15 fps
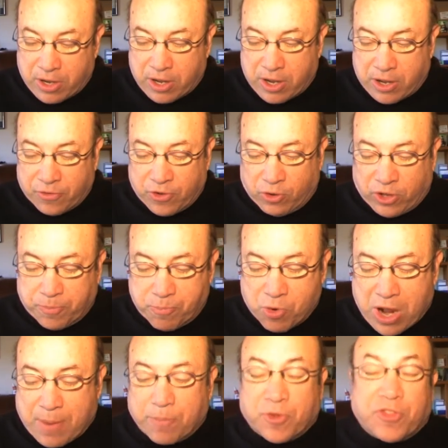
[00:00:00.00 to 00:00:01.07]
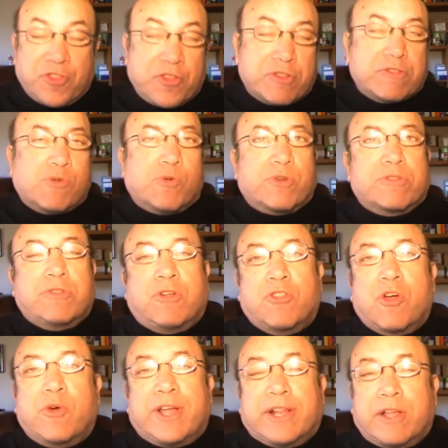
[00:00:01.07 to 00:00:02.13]
The only problem with this horse,
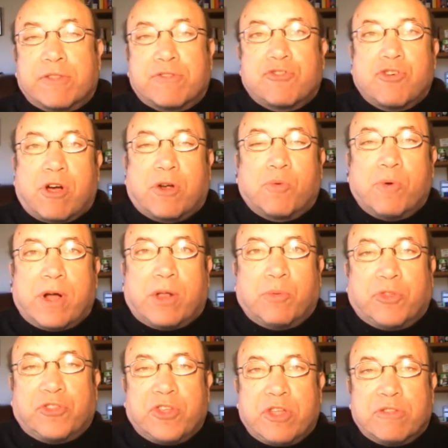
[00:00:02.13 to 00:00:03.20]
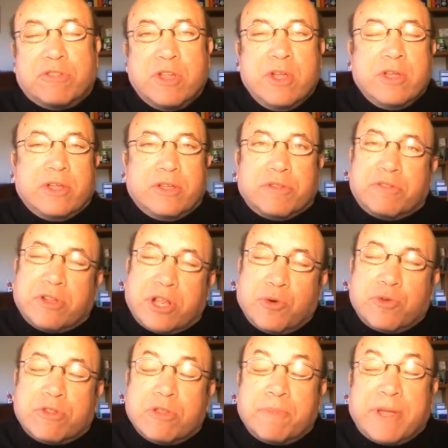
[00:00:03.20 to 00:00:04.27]
although he does chart well with these, is that he
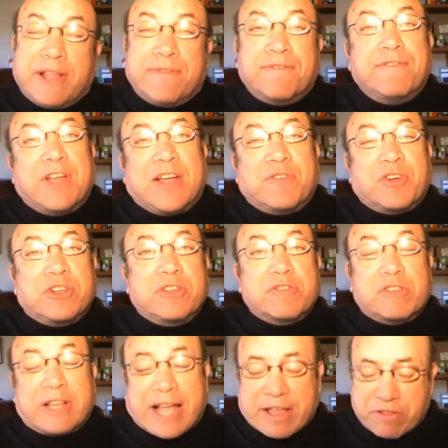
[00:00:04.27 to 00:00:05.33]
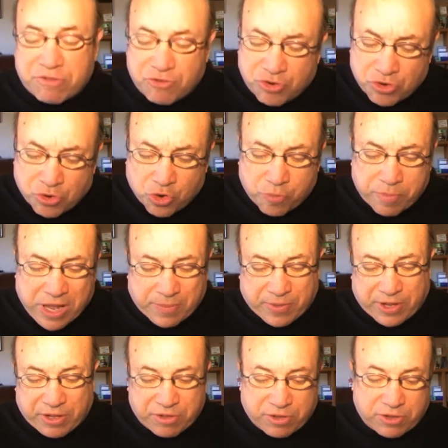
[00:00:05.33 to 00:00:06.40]
was a beaten favorite in his last 2.
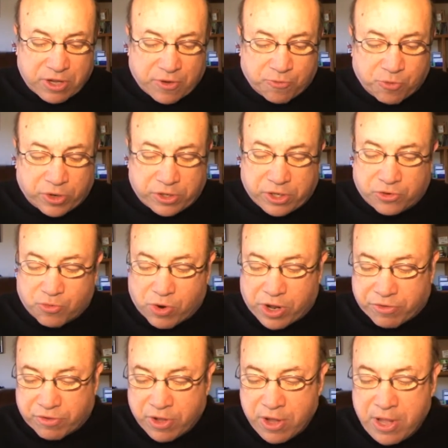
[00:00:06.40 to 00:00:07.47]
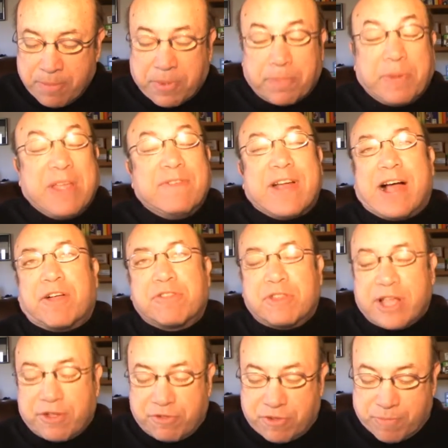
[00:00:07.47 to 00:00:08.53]
Maybe he's a tough one to trust, but P-Val
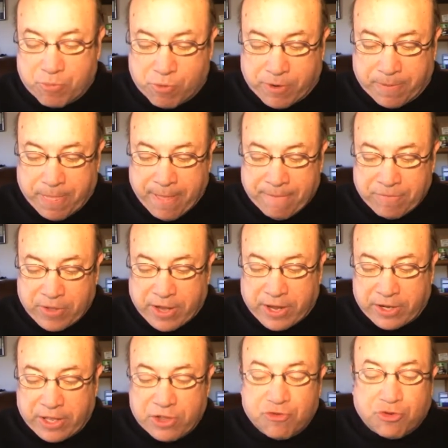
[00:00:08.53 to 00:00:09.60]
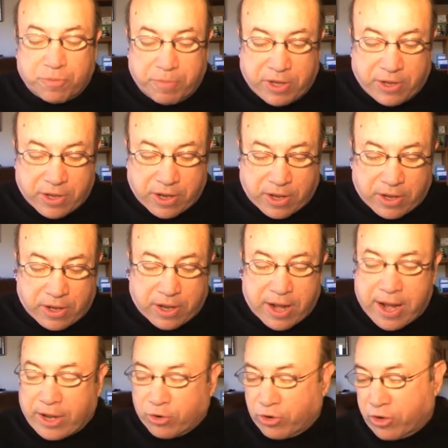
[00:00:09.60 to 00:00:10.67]
stays aboard, and he should be
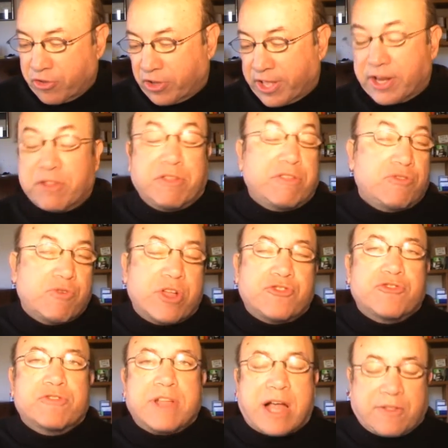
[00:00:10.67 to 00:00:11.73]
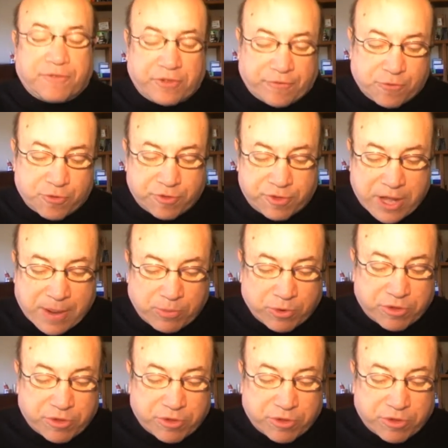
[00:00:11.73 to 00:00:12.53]
honored in the lead as he stretches out for the first time.